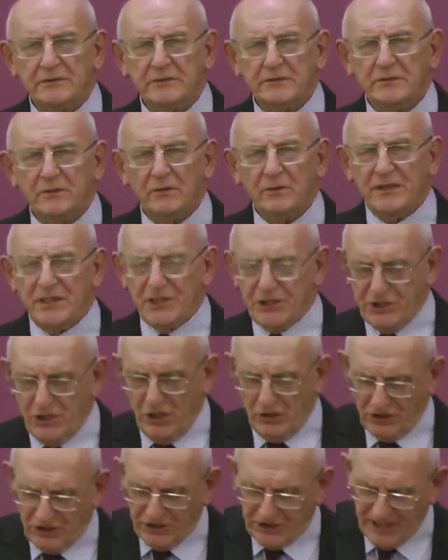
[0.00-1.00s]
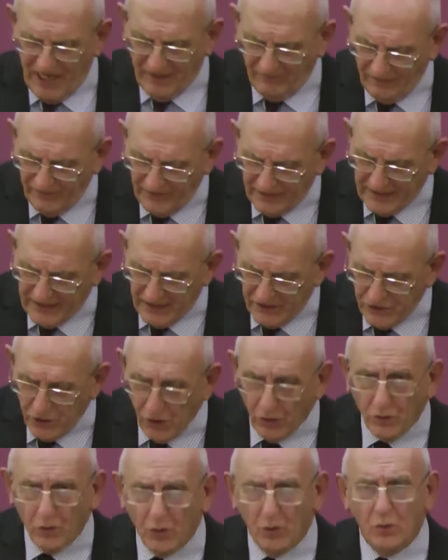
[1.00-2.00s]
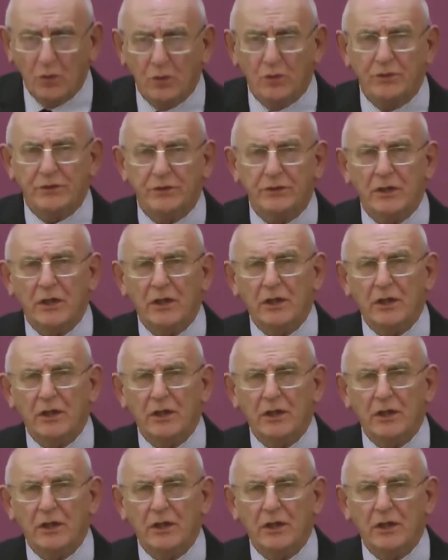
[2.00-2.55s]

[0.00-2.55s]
When this young 17-year-old